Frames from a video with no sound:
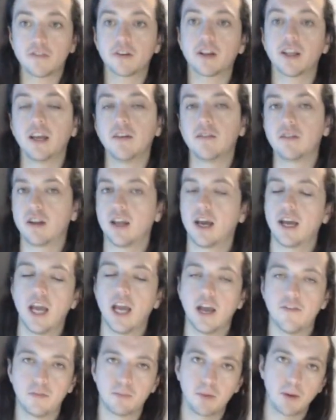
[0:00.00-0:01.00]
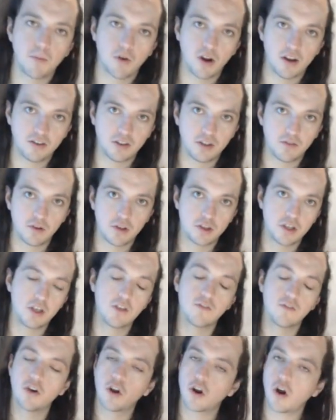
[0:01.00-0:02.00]
leave today having memorized everything.
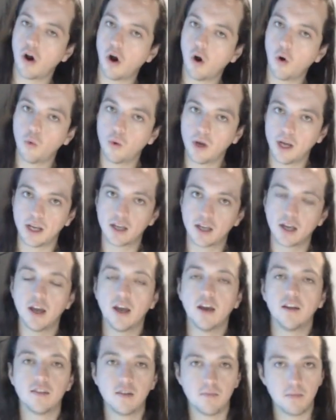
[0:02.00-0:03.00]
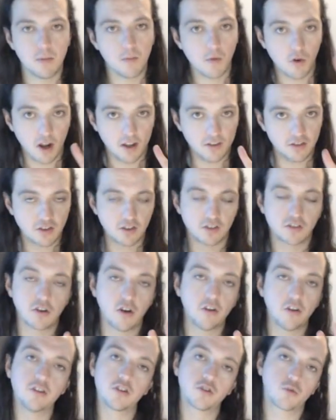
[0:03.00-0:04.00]
You've got a whole week to memorize just
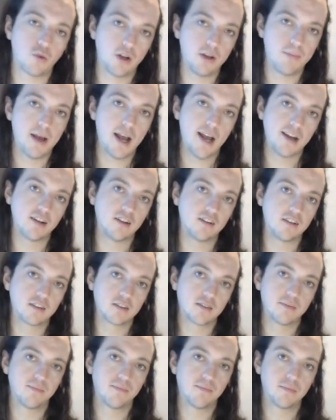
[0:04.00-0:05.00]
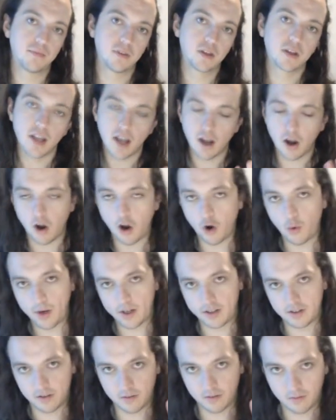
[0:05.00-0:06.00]
those 3 patterns. Okay, a whole
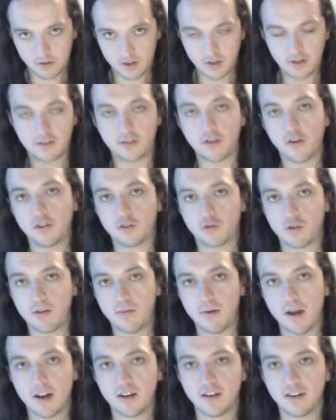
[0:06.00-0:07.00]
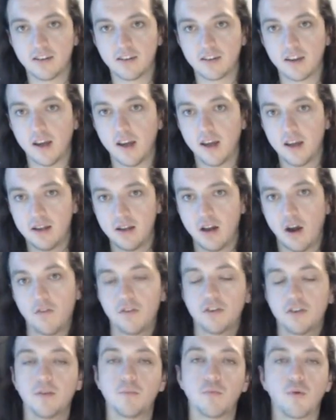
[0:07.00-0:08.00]
week, just those 3 patterns.
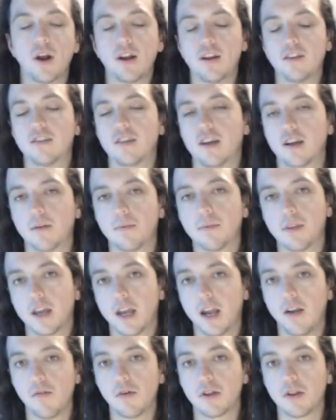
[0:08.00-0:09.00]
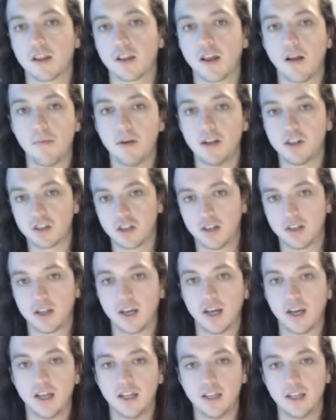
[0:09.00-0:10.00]
Obviously, practicing everything that I mentioned
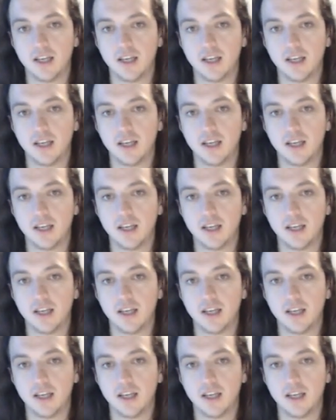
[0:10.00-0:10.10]
in